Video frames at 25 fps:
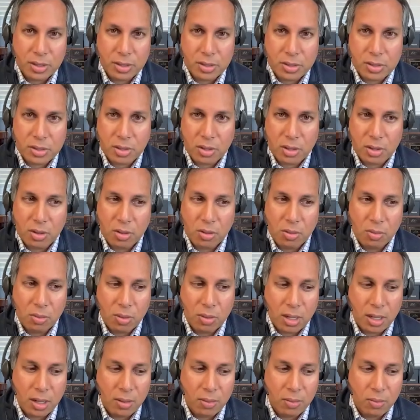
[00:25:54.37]
So
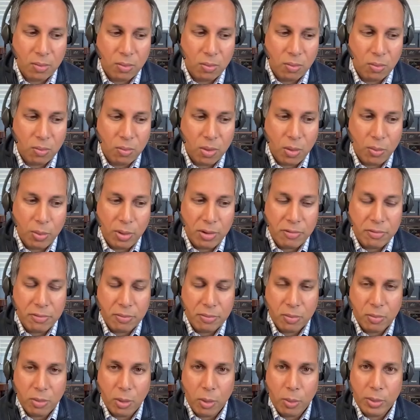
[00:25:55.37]
uh, what we
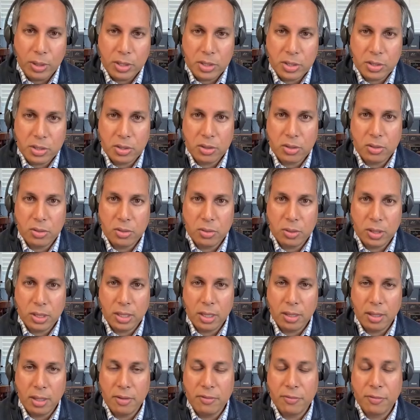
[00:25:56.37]
what we do, and,
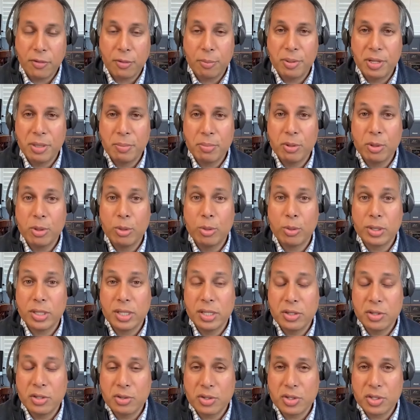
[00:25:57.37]
and and for people who are
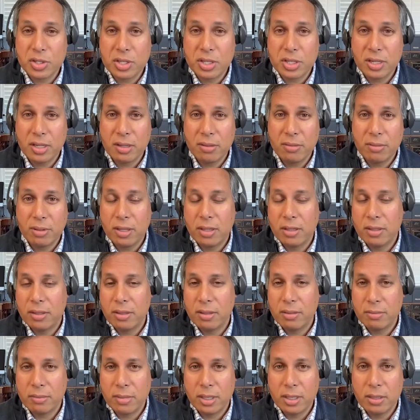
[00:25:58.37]
interested in in
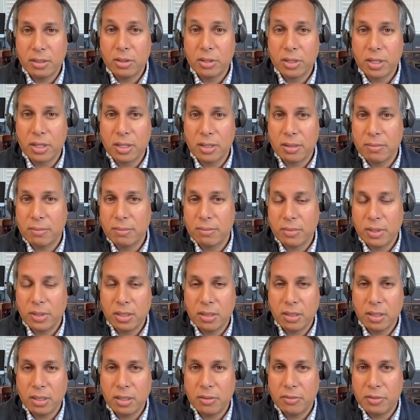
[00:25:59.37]
in looking in
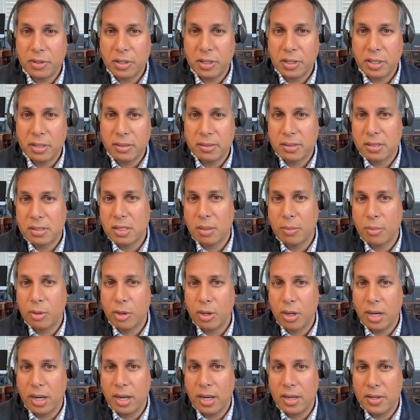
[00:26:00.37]
a, in a very
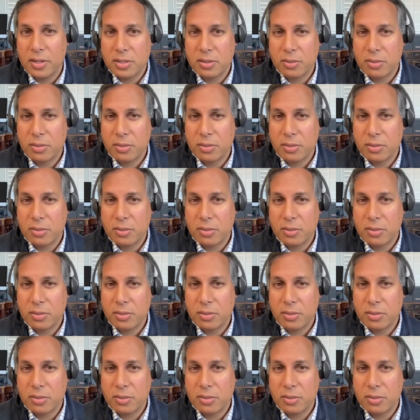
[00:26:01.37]
summarized